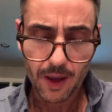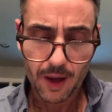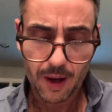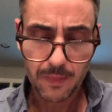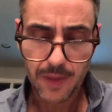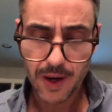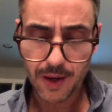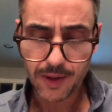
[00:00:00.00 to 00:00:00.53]

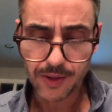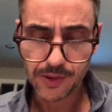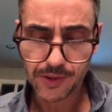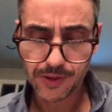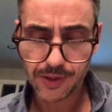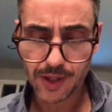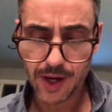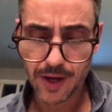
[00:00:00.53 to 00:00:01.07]
American
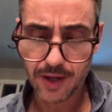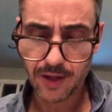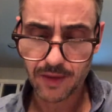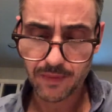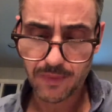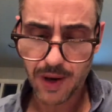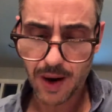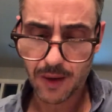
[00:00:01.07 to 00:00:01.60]
Society
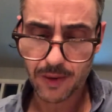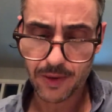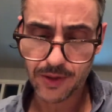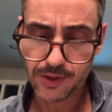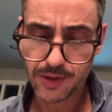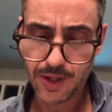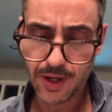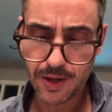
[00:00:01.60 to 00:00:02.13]
of Power
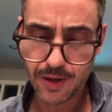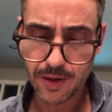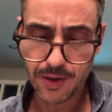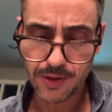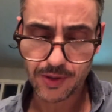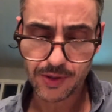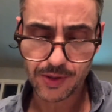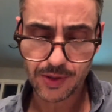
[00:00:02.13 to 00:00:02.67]

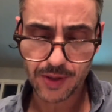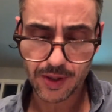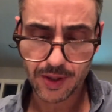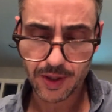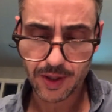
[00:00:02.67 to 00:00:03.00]
Engineers